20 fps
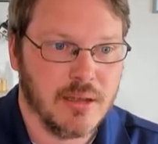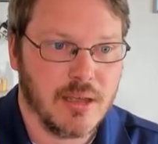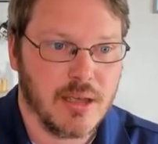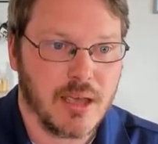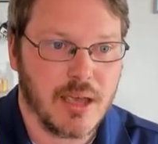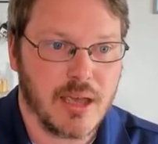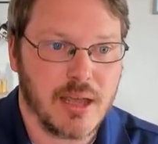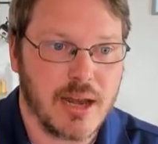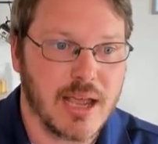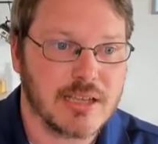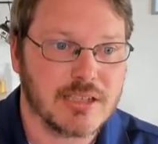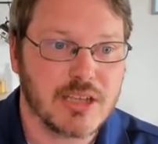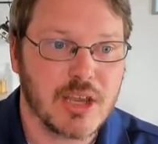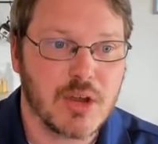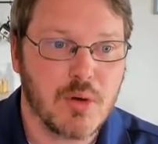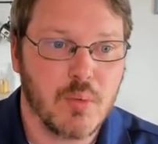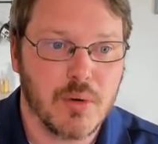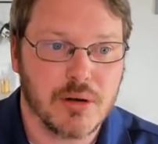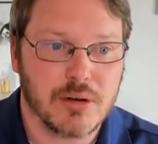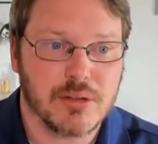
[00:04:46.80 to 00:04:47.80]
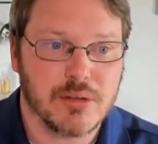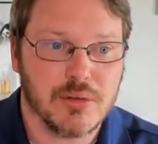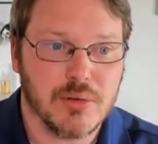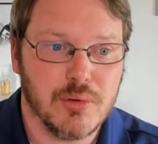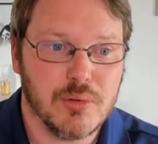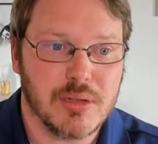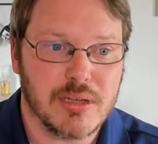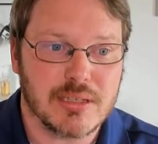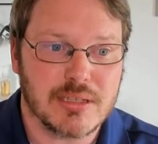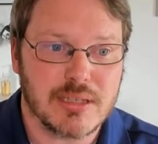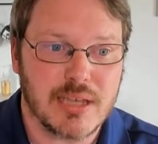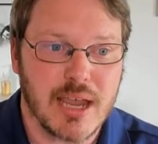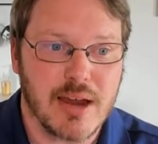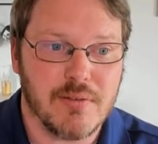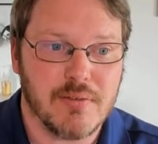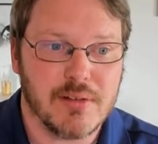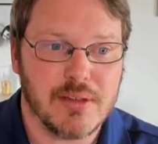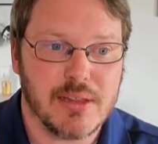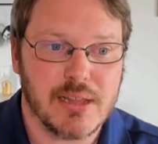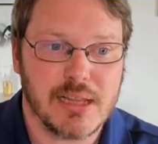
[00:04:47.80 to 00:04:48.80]
And as I work through this,
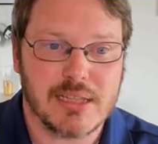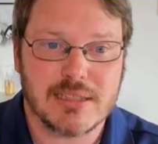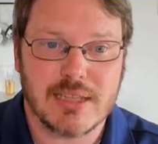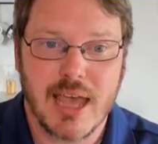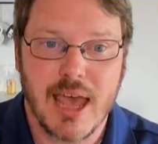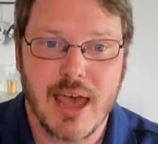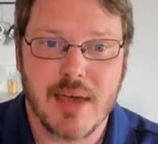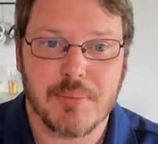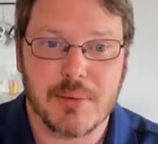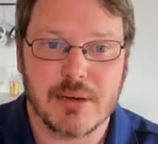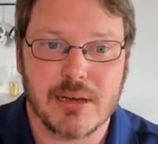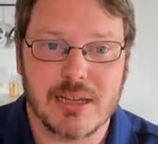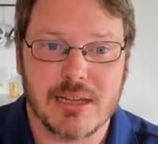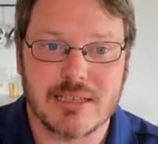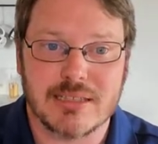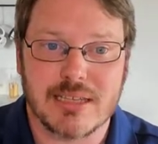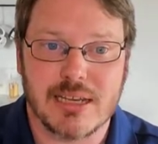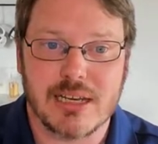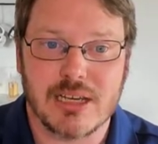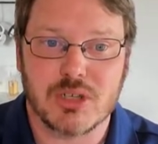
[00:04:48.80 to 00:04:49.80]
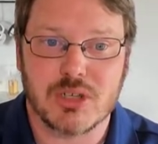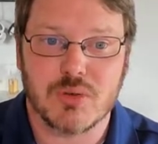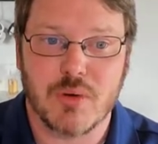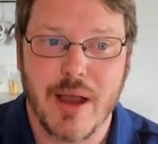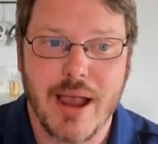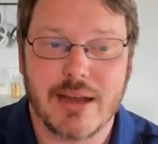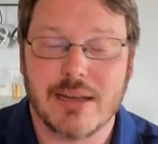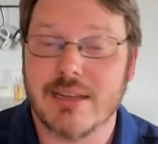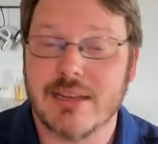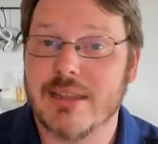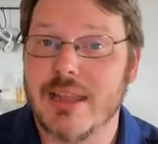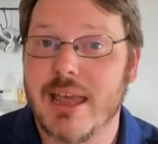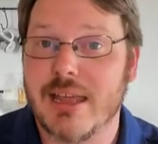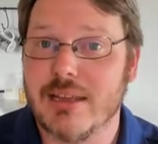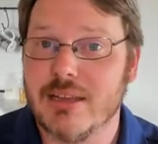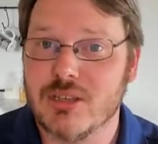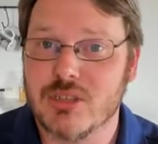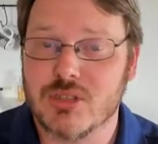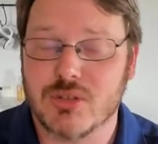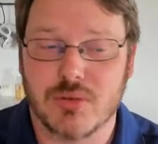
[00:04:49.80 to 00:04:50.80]
everything that's happened is getting tracked in that
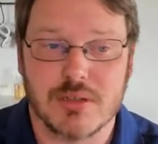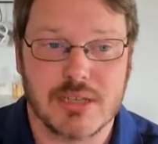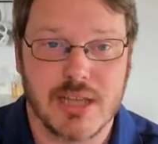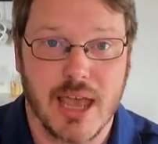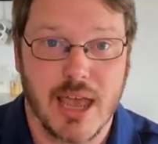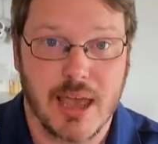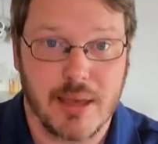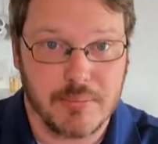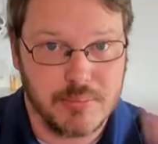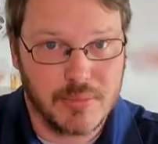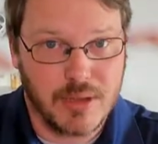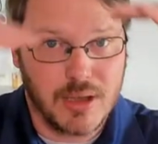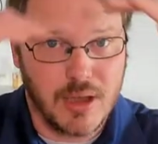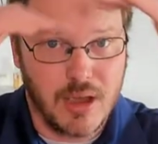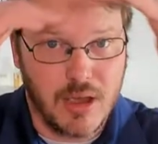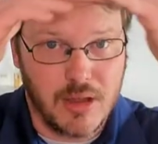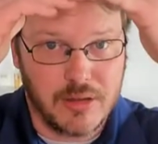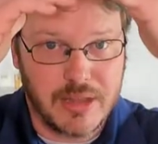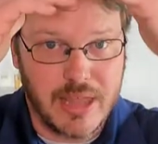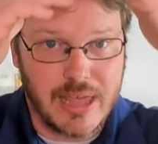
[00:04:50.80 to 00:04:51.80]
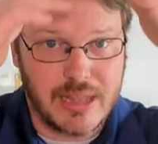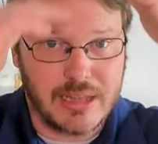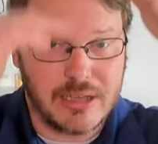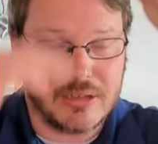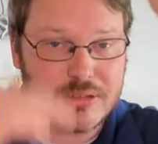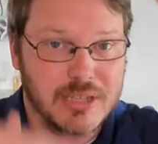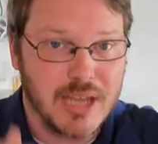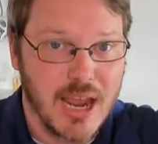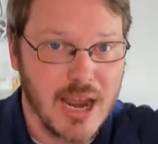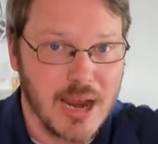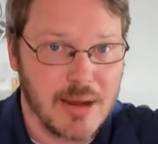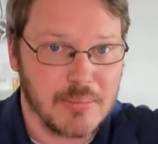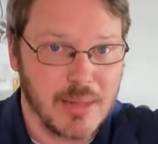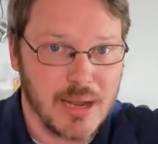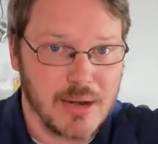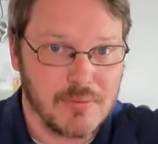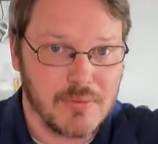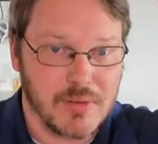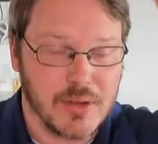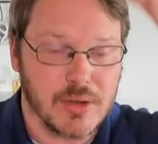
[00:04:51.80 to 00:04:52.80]
history tab, all in that little
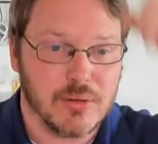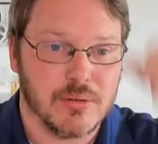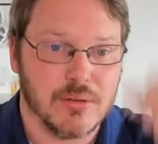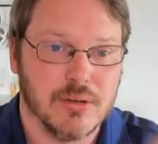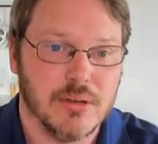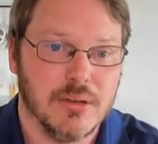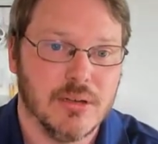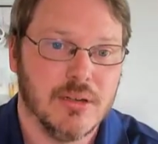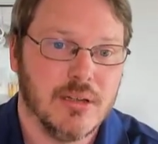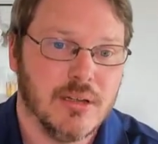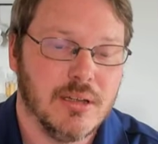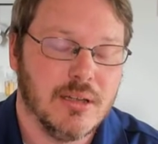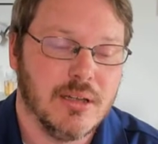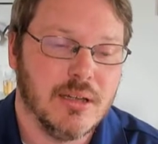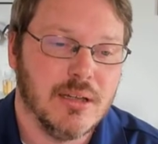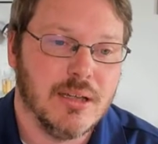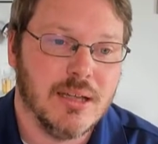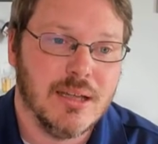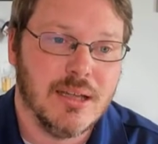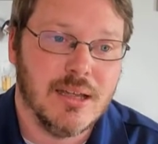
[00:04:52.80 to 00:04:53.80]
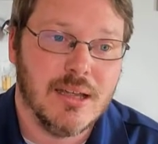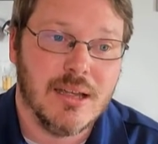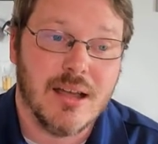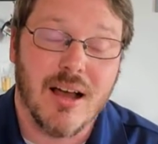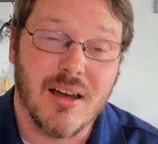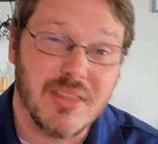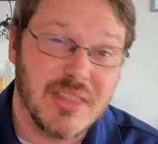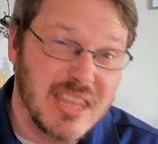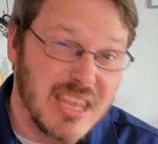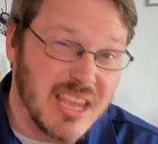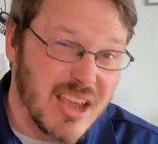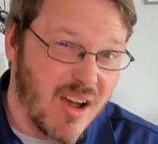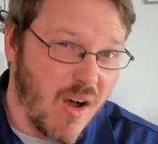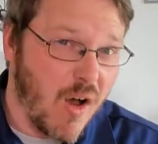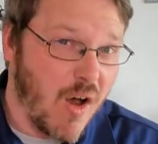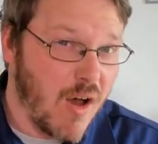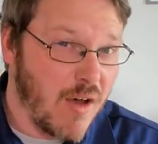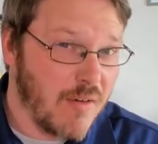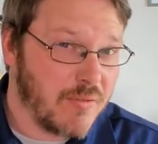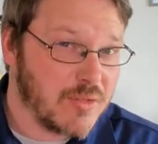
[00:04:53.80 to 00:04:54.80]
timeline view. On the
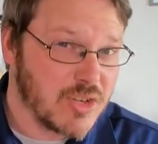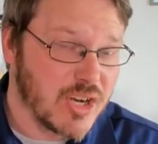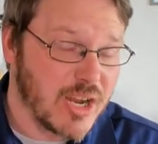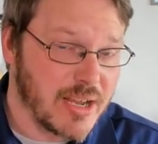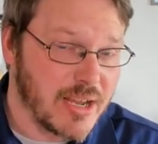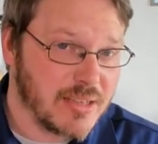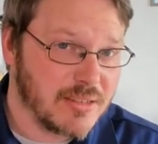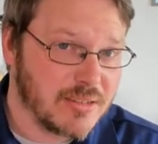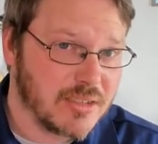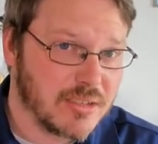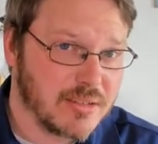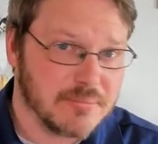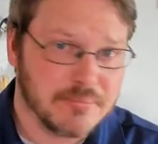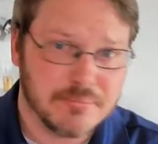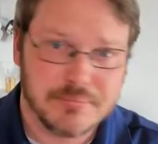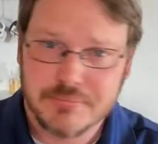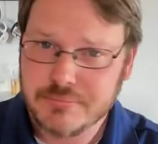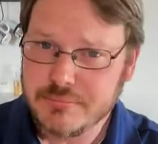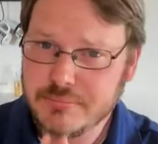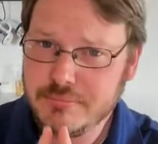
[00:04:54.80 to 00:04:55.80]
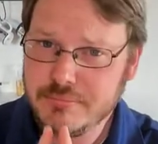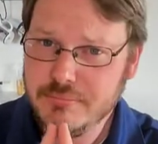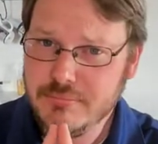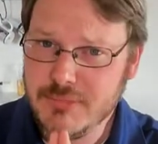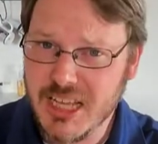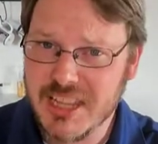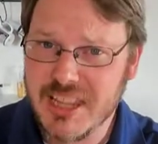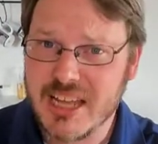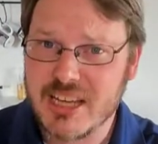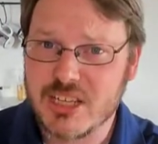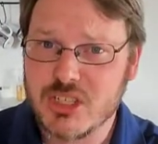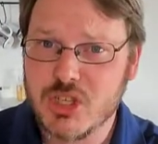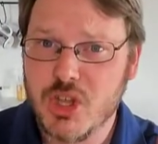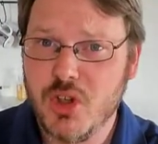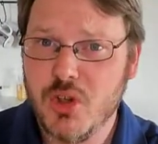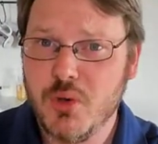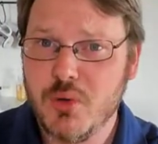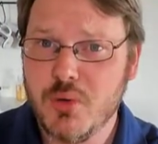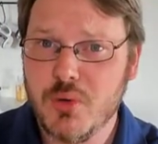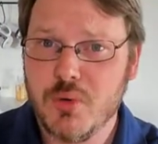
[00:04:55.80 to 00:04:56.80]
off chance that
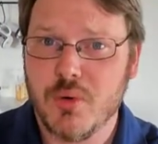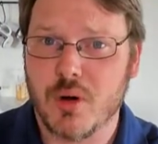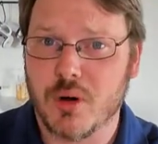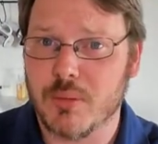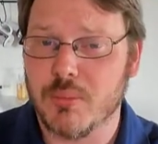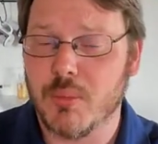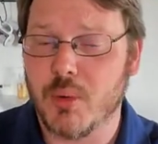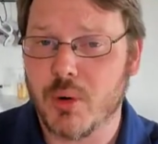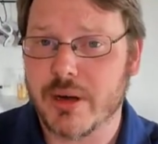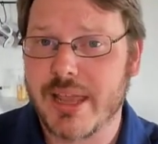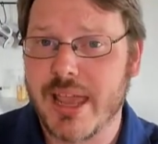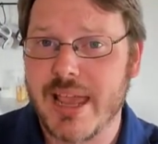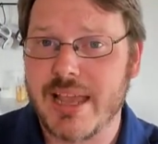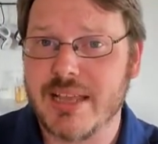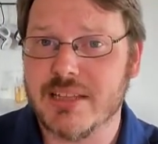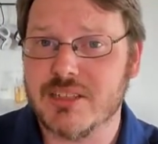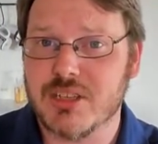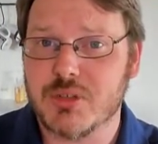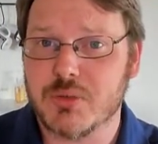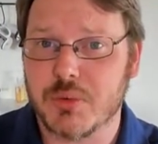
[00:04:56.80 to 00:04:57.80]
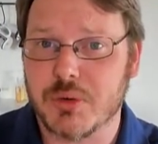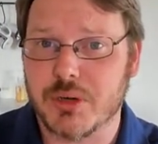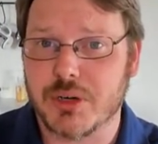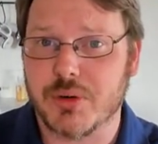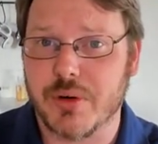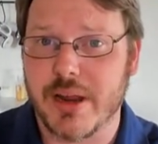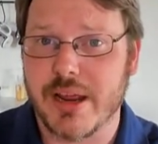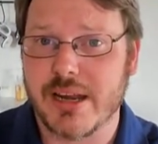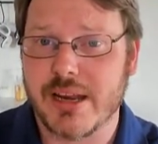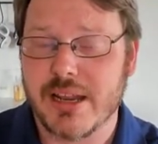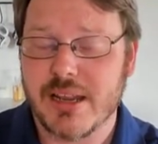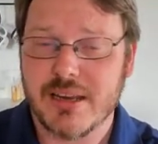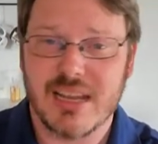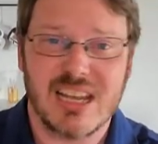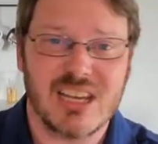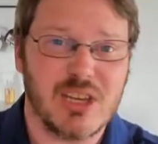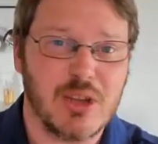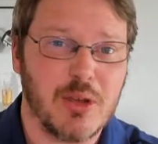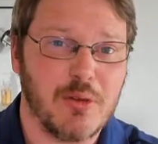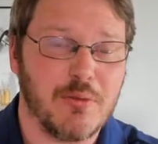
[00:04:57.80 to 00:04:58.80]
2 or more cases were created
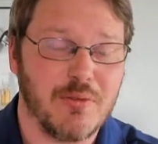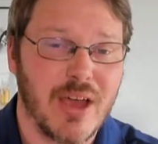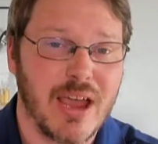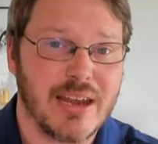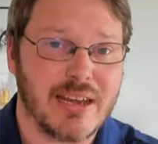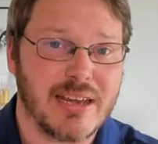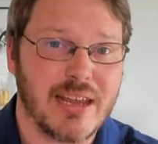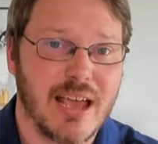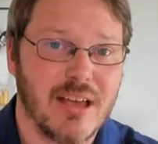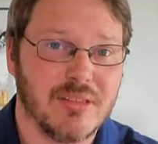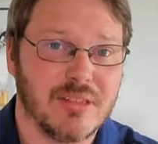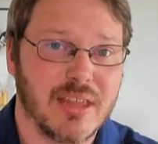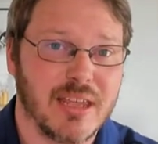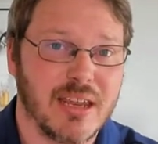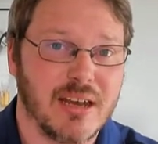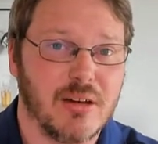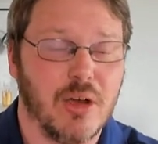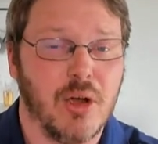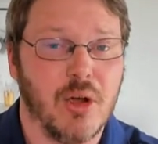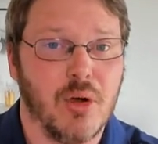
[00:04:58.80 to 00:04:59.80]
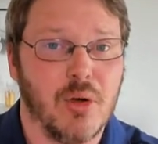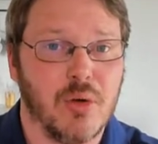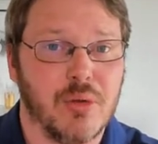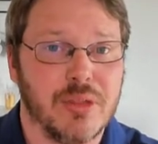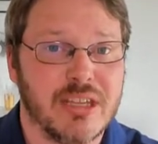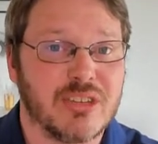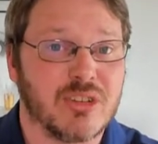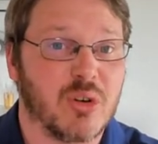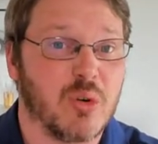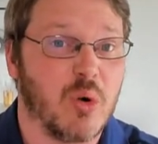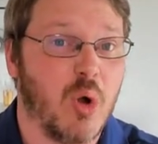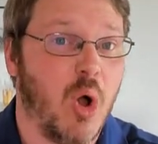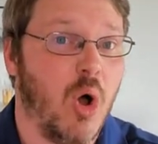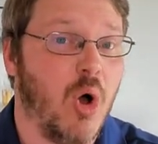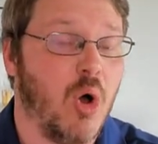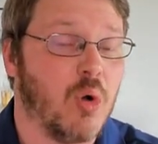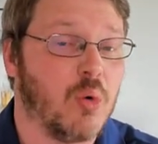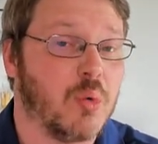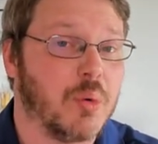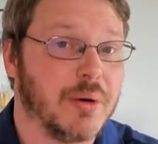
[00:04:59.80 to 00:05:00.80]
and you find out that, oh, these are
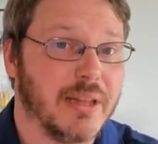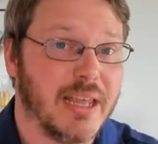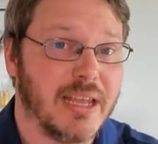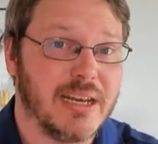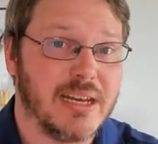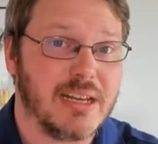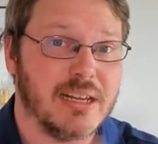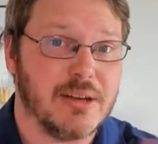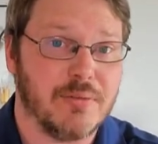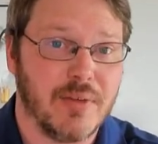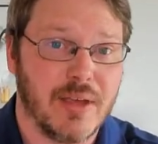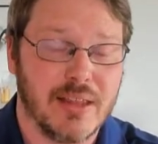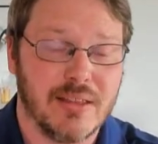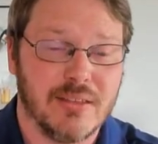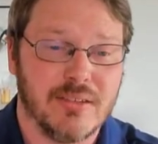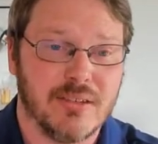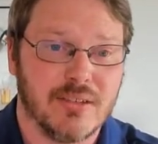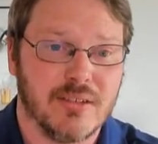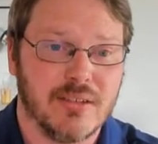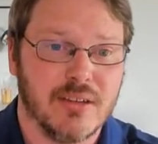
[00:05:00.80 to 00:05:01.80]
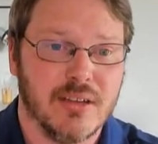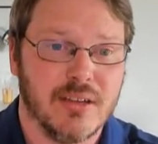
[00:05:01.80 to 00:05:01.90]
all related events,